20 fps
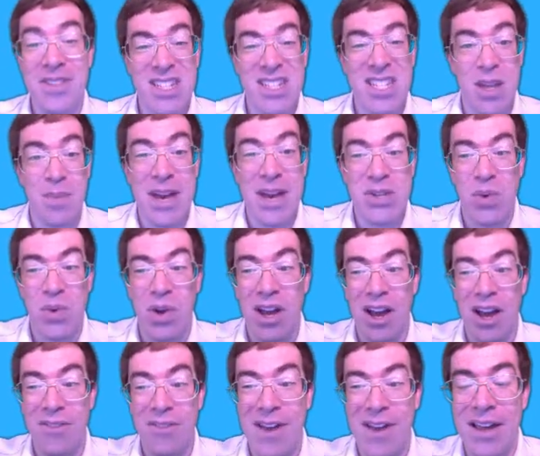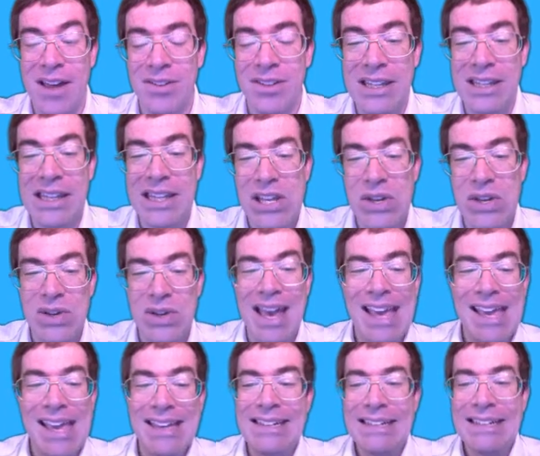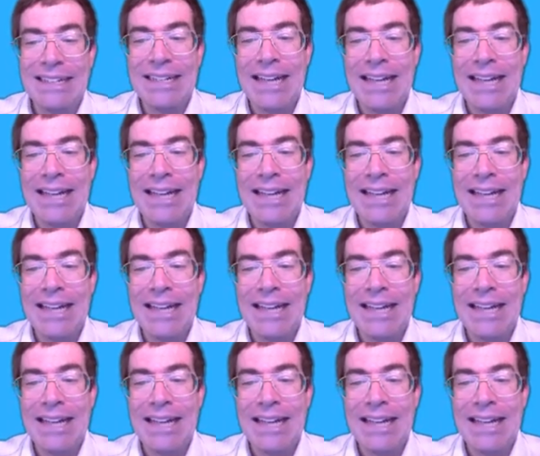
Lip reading: but this is the best one I've found in the UK,